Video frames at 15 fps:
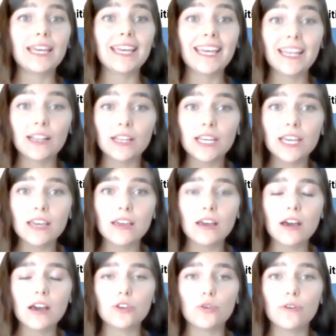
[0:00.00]
killing
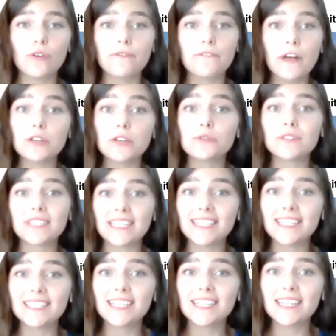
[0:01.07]
your fellow
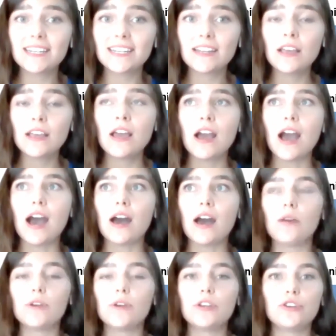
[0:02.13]
citizen
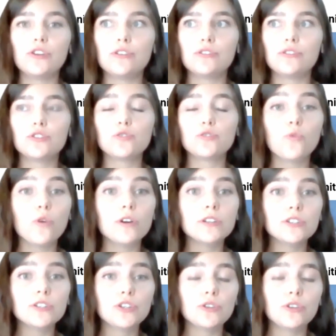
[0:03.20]
when you're
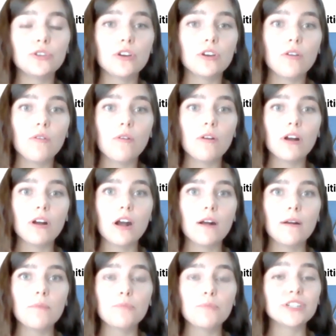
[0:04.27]
sworn to,
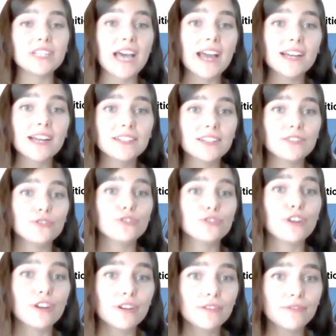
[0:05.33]
protect and
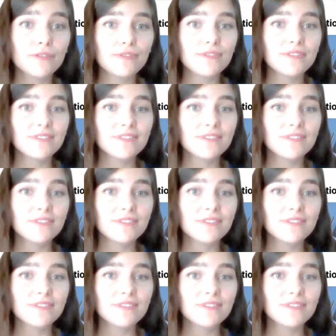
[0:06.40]
serve